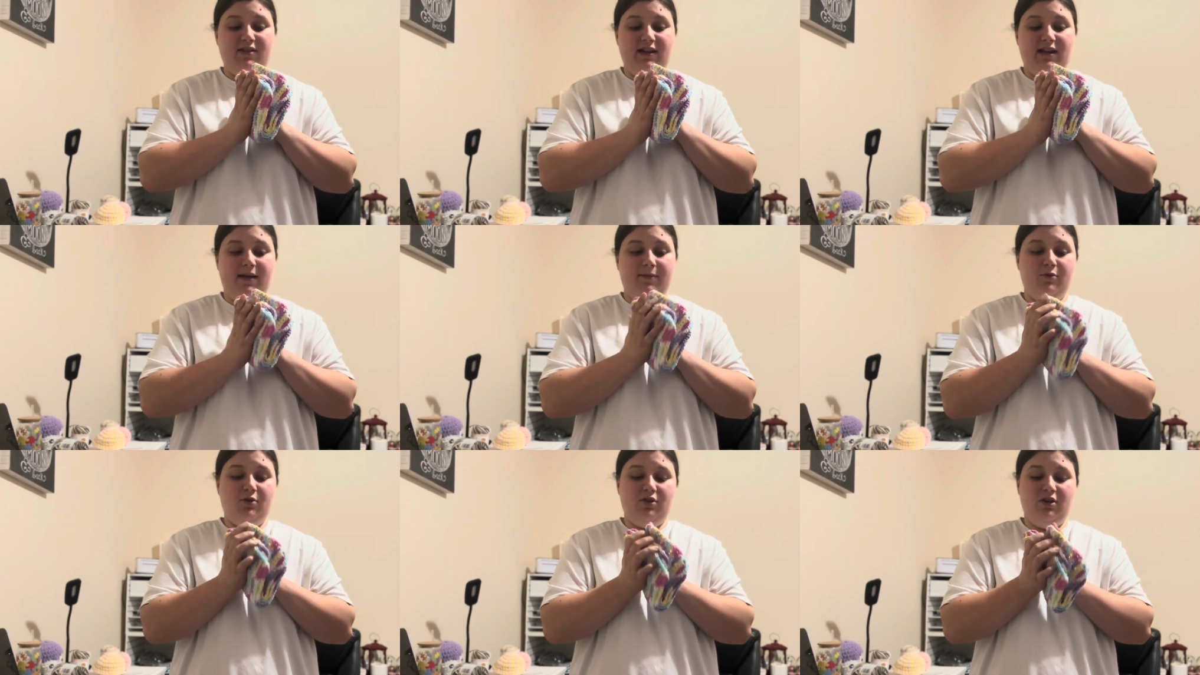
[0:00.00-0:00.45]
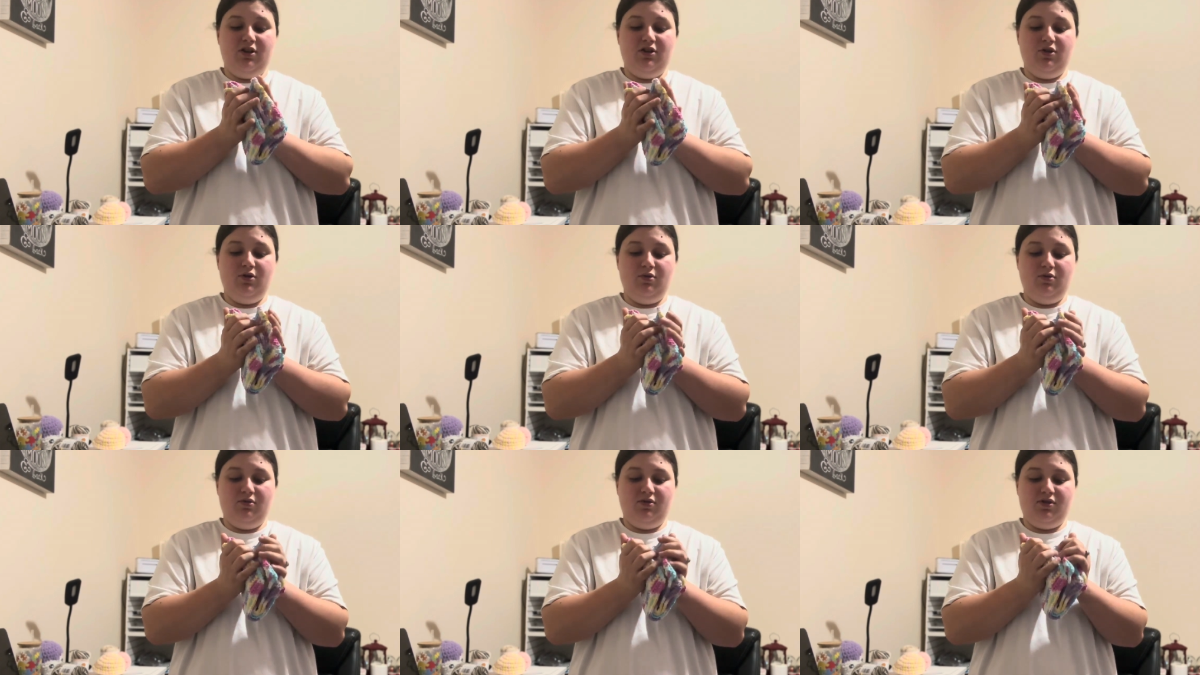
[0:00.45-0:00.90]
and I'm going to
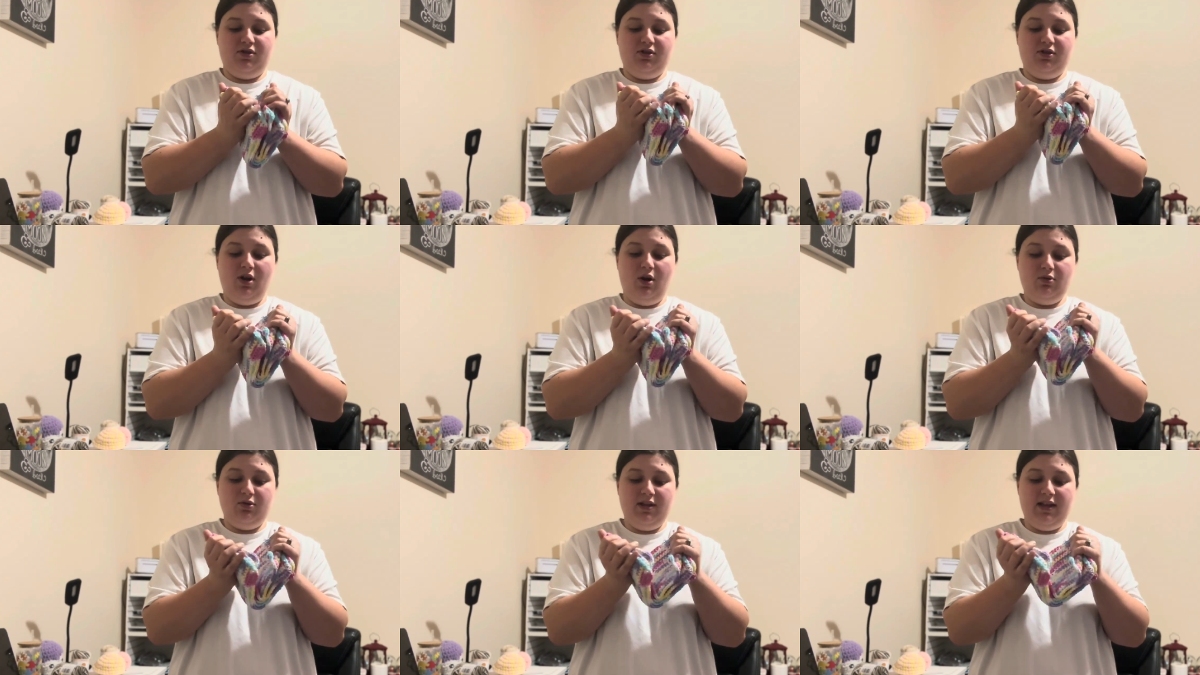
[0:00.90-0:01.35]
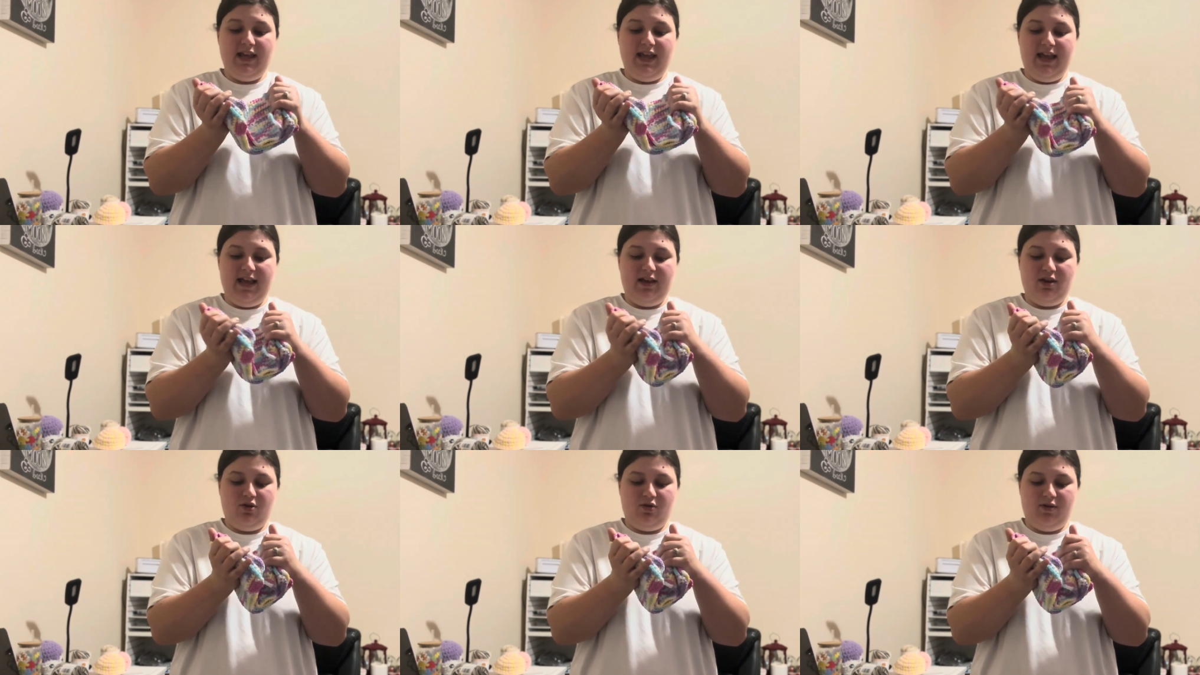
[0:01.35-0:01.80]
do slowly
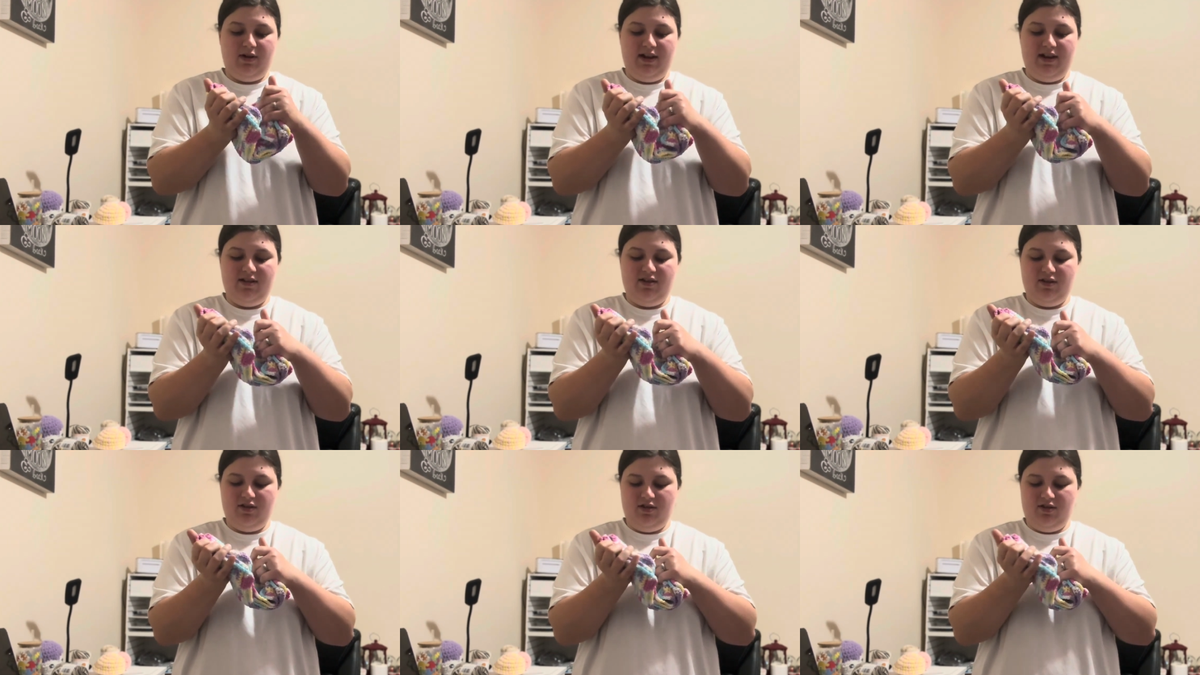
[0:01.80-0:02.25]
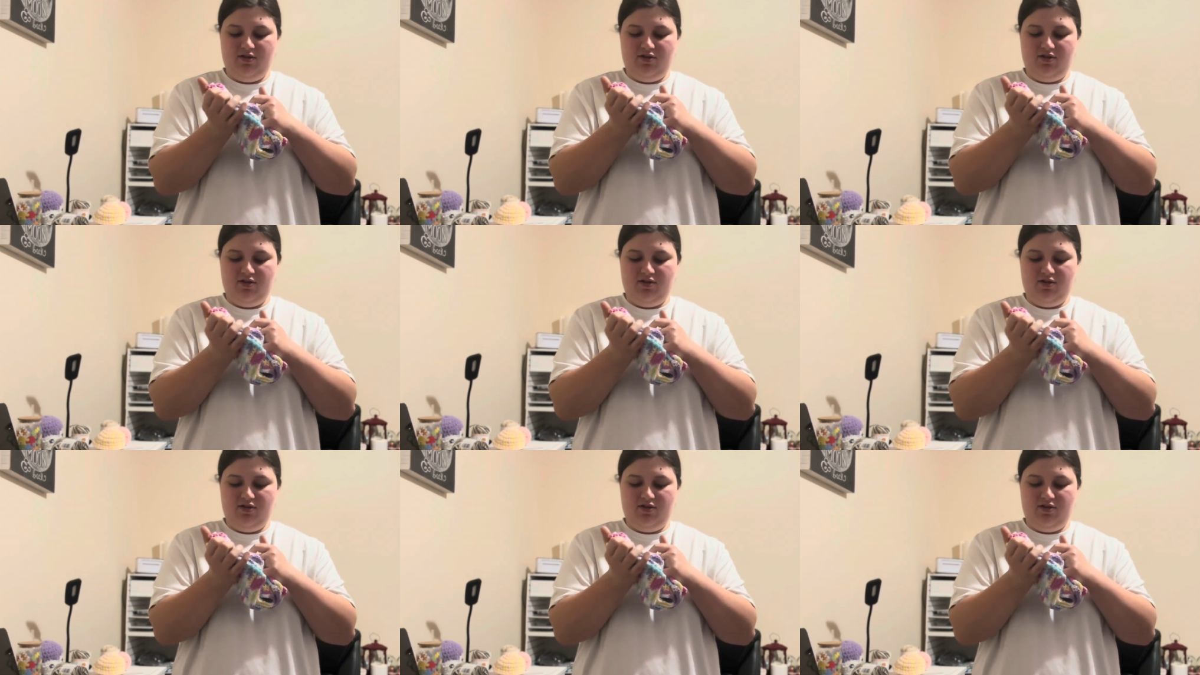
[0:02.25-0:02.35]
increase